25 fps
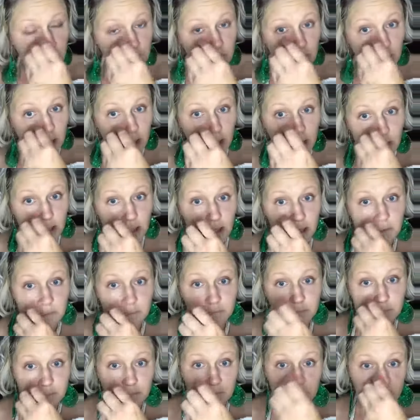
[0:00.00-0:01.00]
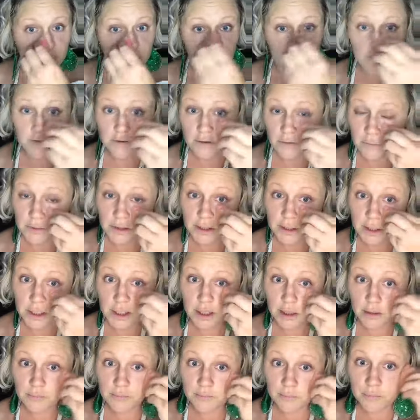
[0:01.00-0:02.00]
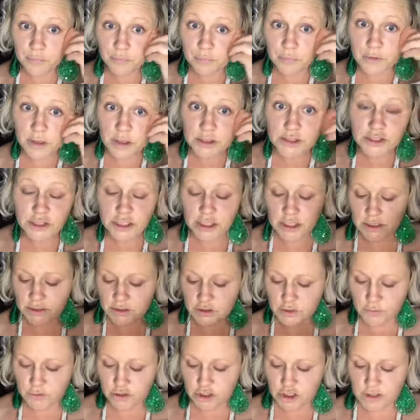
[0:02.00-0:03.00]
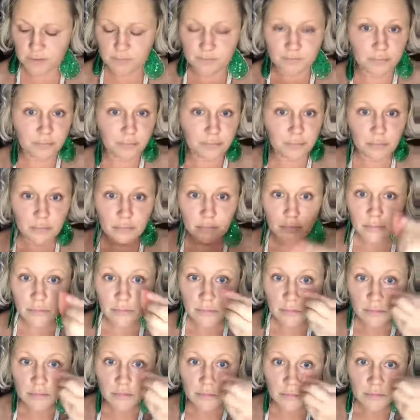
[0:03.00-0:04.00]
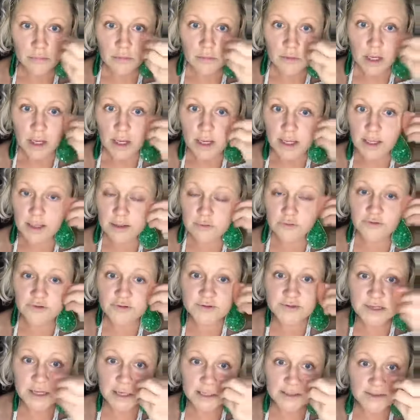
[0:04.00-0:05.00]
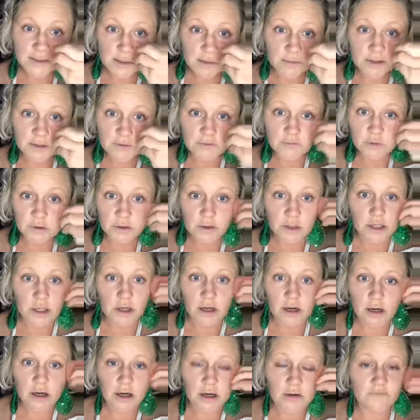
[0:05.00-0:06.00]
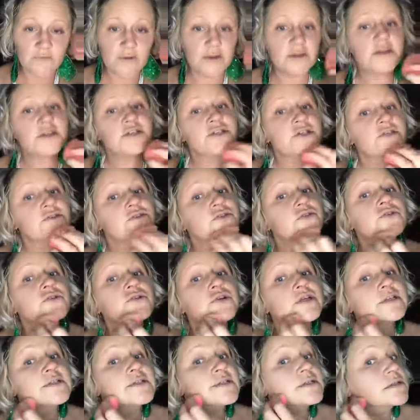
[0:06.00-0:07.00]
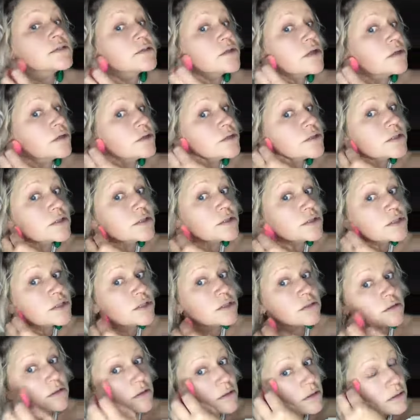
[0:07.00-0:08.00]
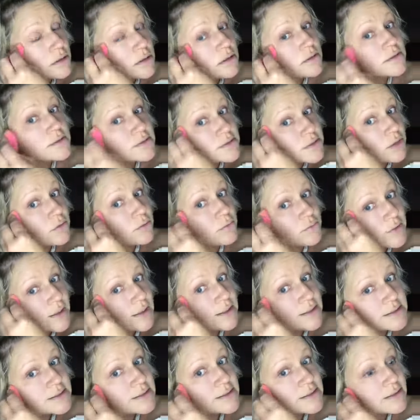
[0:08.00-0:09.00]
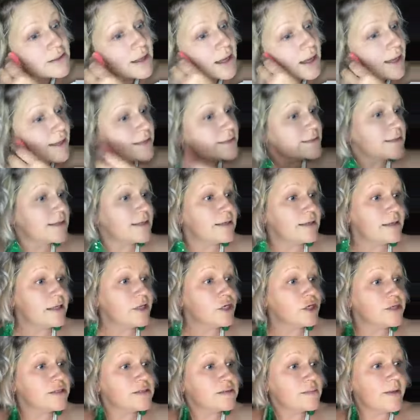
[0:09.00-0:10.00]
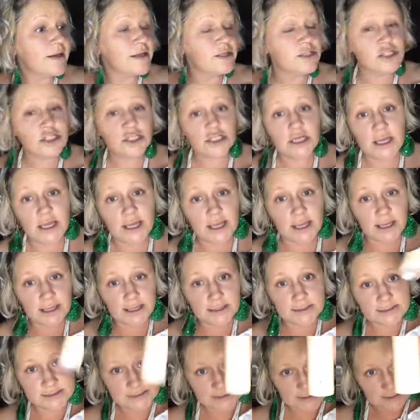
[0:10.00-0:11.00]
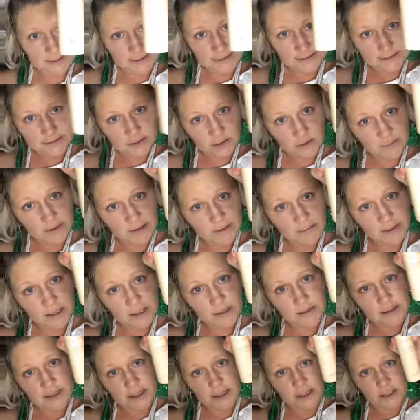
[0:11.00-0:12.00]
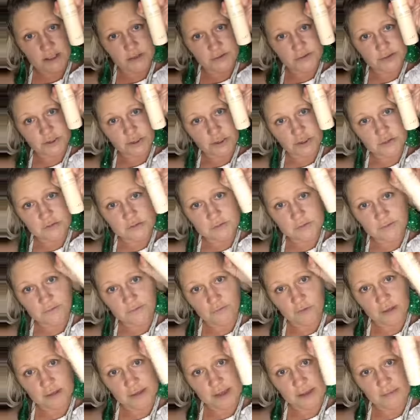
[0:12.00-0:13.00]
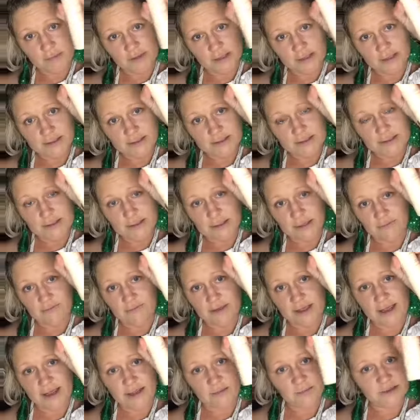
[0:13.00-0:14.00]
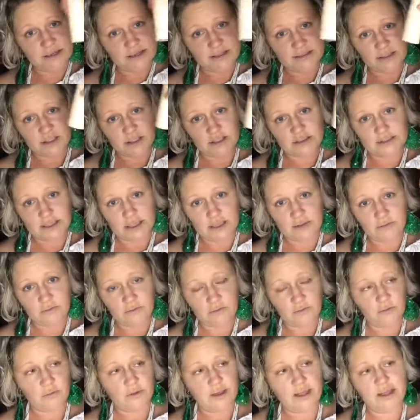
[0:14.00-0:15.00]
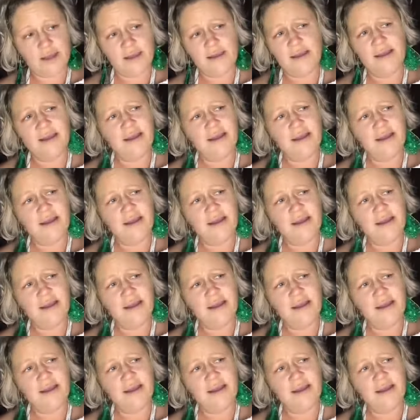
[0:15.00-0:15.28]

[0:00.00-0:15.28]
then you don't really care because you get it super cheap. And just in case anybody's wondering, our foundations are $36 each. So that is not near as much as this little baby that I used to use before LimeLight that I've had because I just can't throw it away